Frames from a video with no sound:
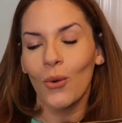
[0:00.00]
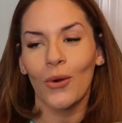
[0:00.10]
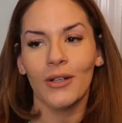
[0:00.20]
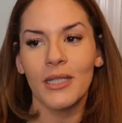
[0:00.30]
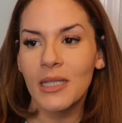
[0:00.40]

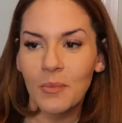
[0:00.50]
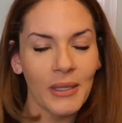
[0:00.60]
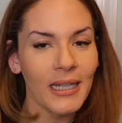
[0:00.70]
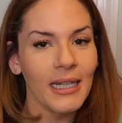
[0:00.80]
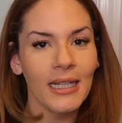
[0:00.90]
or a
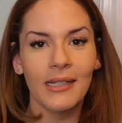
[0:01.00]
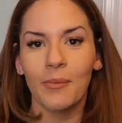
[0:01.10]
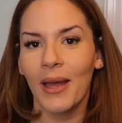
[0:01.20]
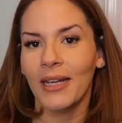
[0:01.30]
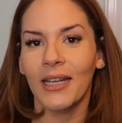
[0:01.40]
Speedy,
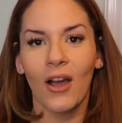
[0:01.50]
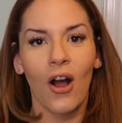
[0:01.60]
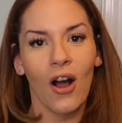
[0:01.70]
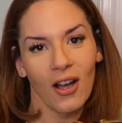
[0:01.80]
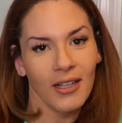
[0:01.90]
depending
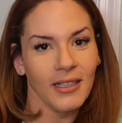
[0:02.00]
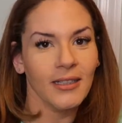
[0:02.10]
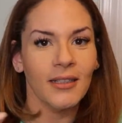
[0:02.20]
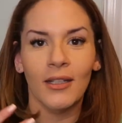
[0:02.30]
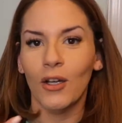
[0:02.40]
on